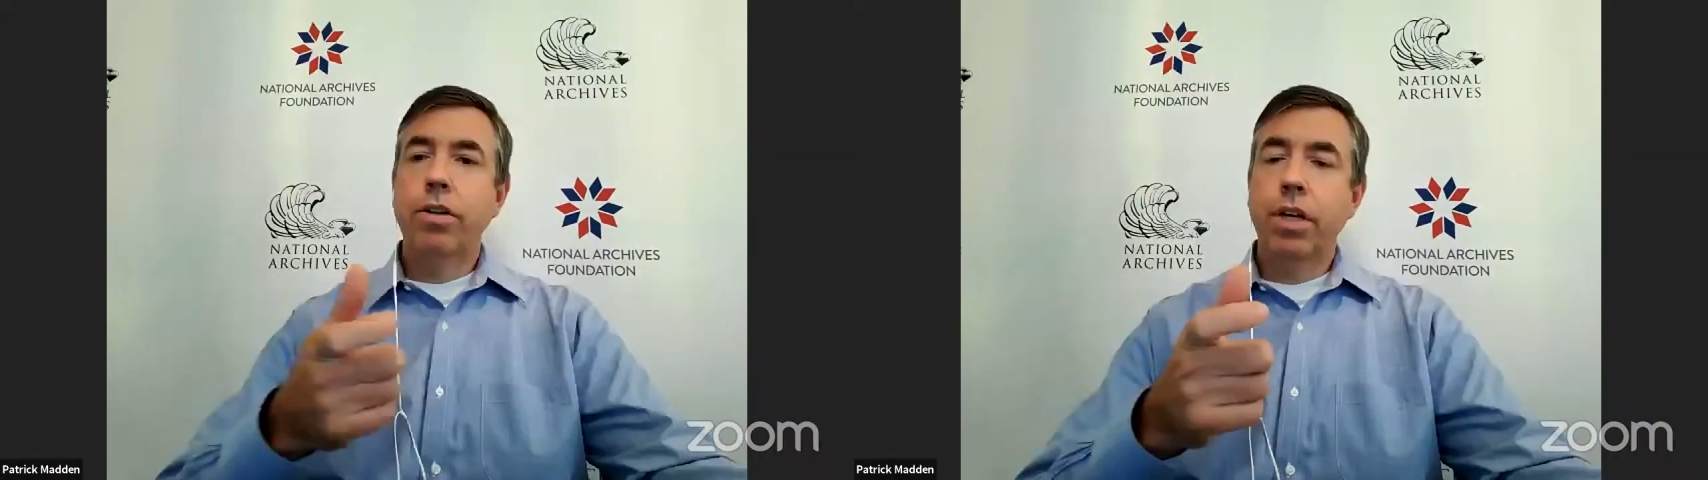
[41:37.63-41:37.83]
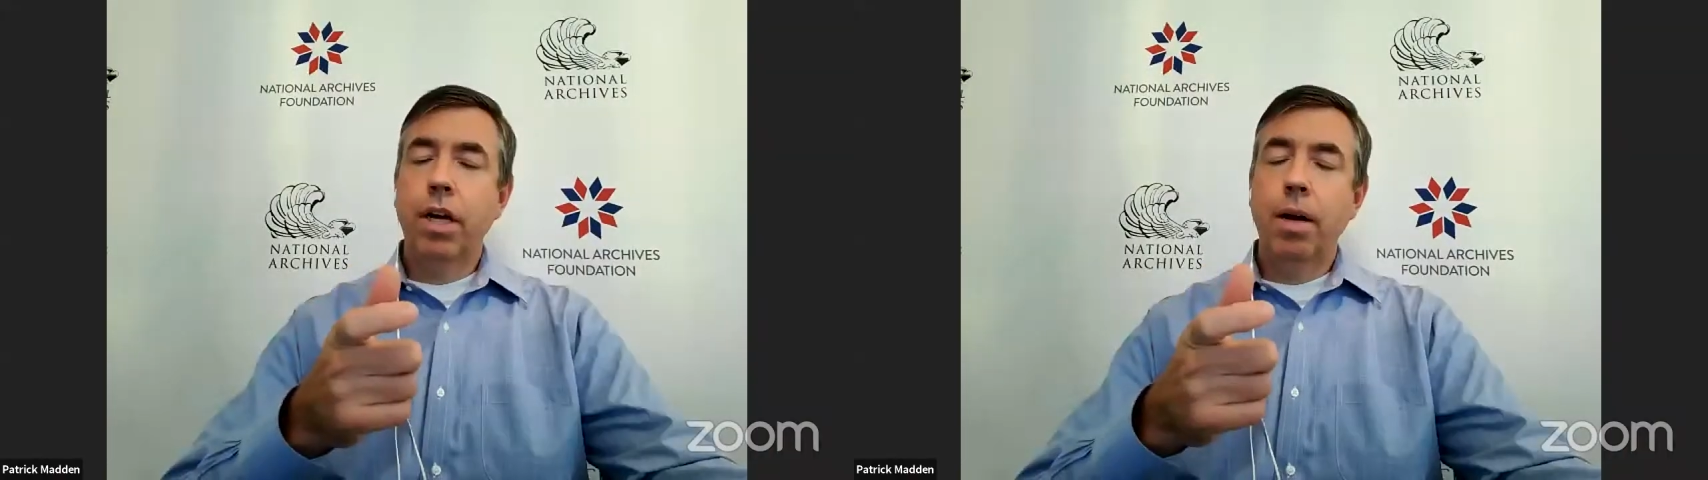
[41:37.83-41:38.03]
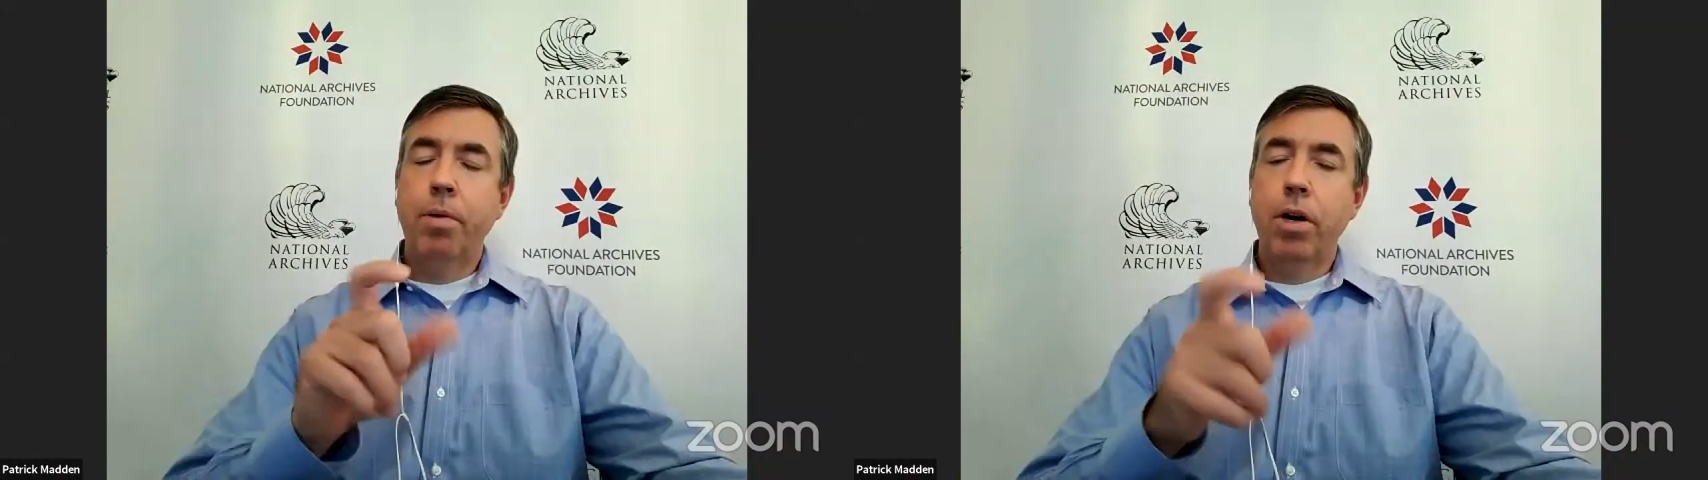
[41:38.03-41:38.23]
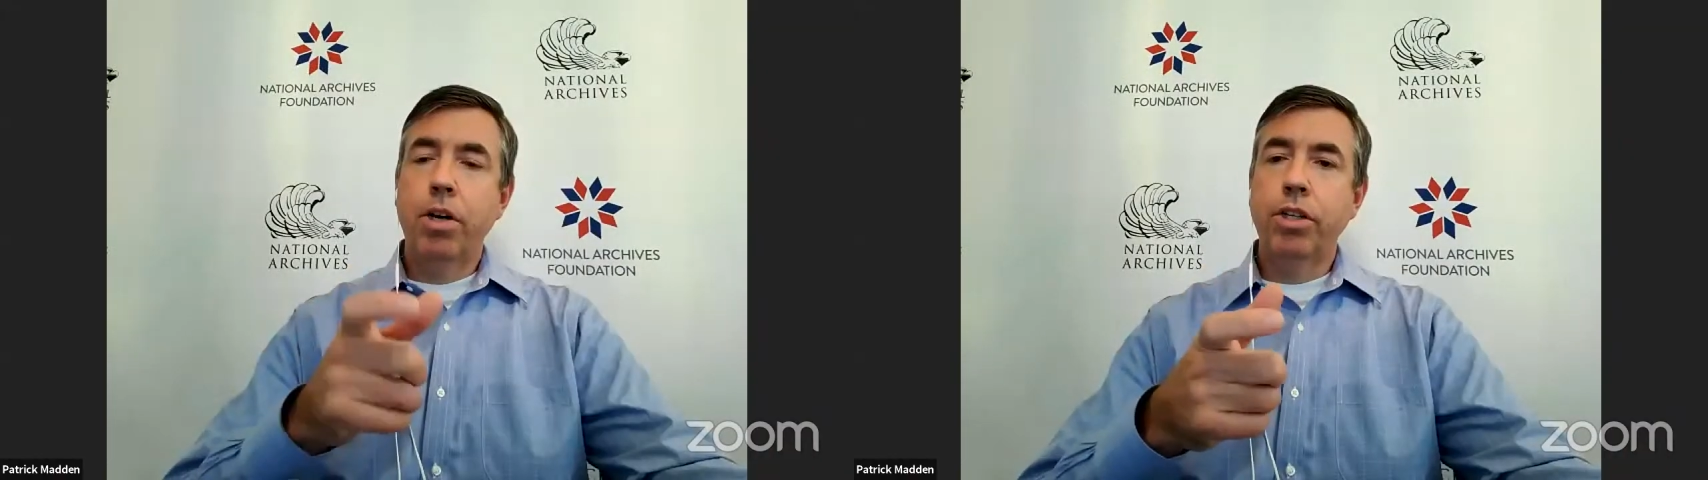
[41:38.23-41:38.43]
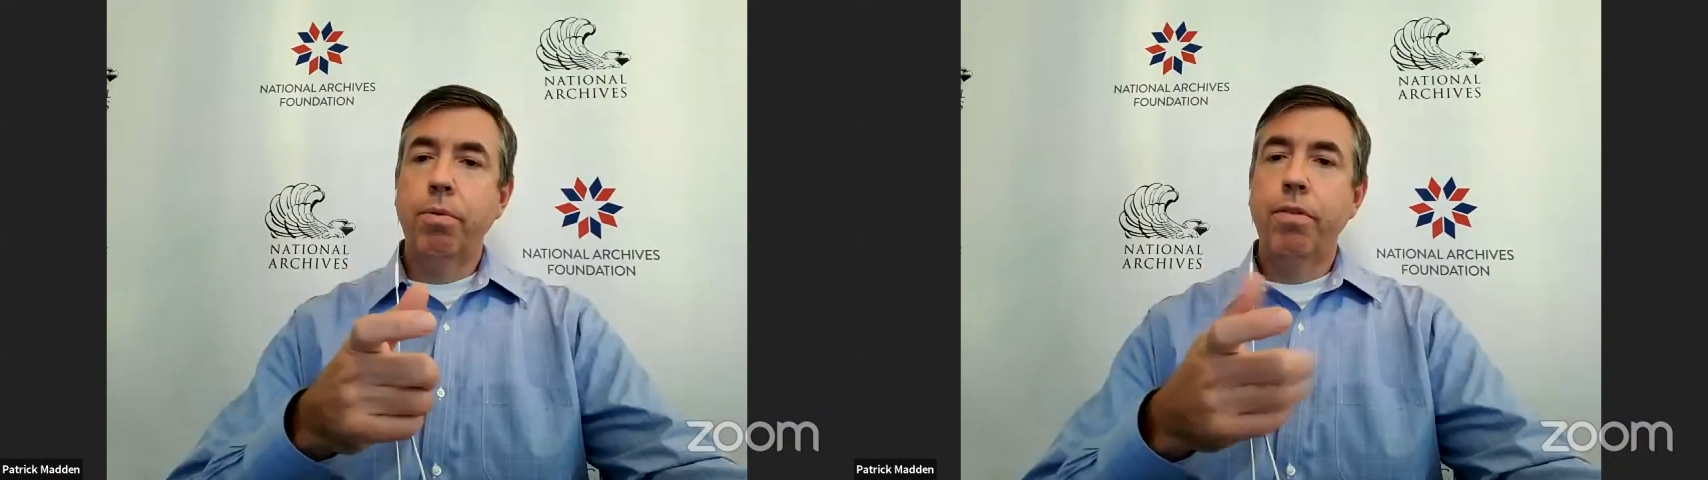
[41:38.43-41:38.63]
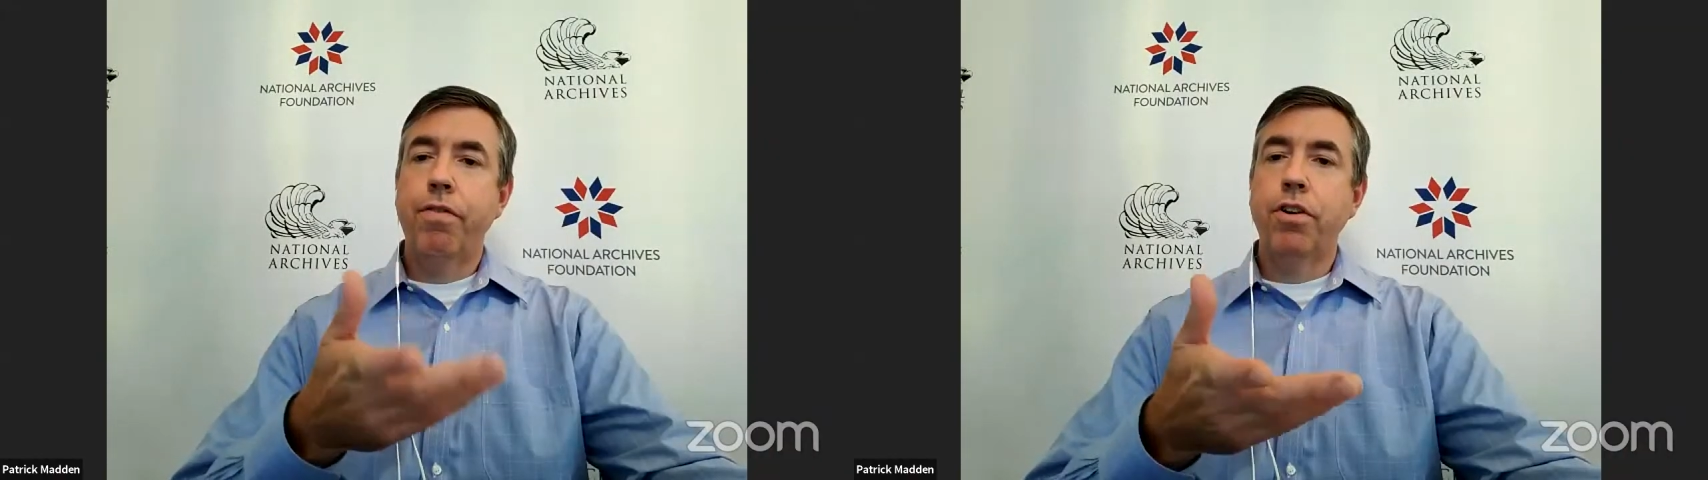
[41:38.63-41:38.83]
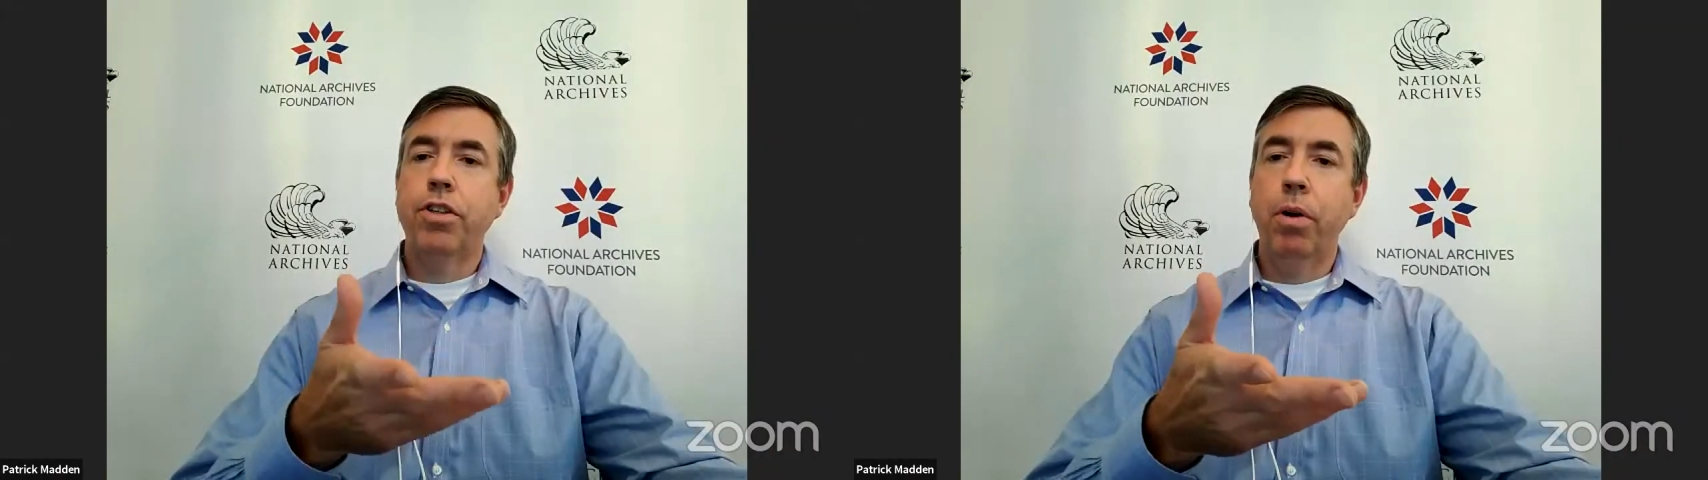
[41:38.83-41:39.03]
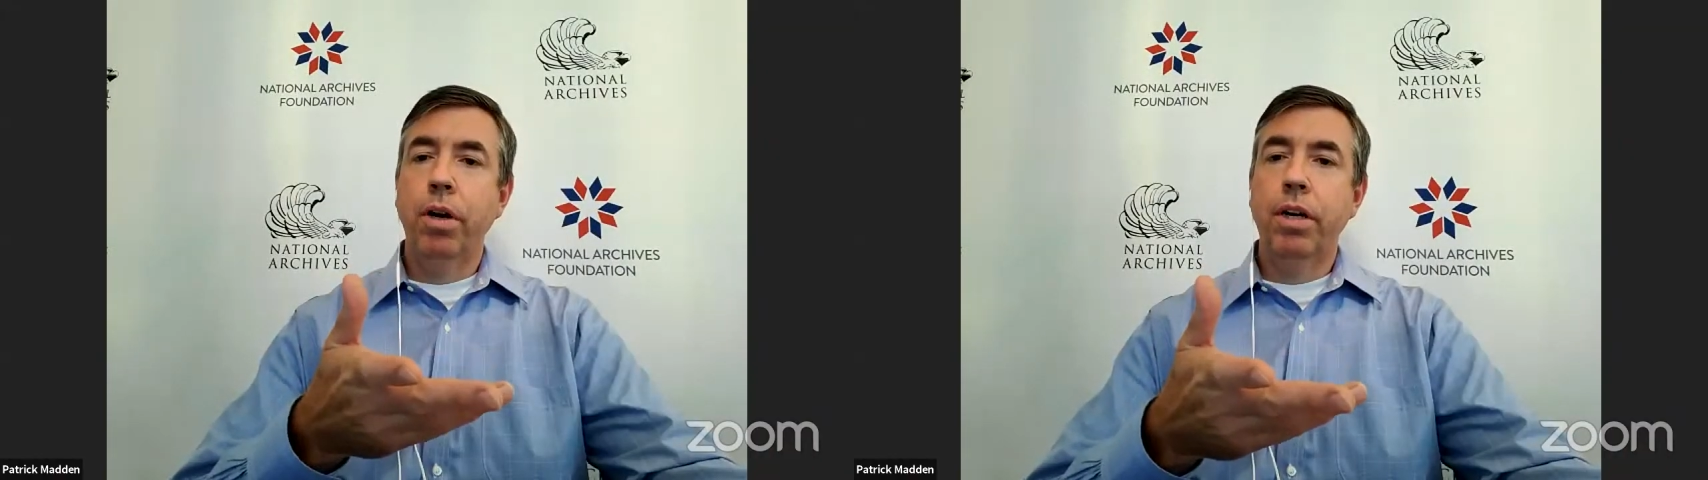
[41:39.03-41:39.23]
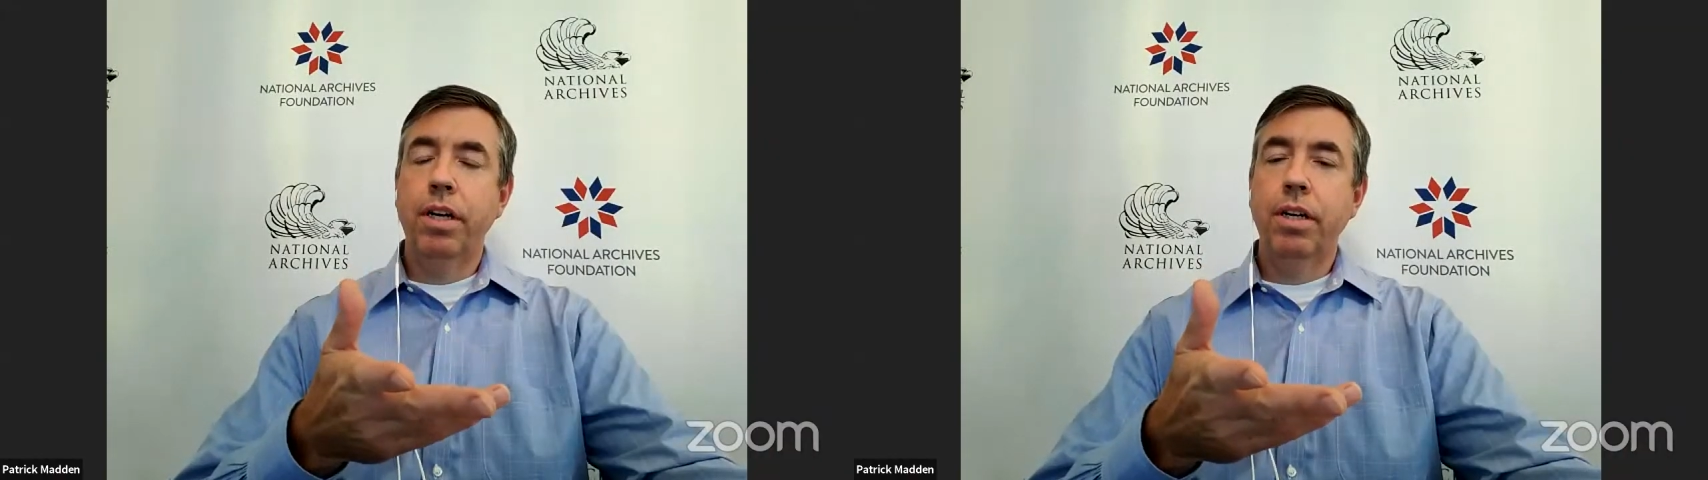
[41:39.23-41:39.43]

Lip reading: a partnership with First Book,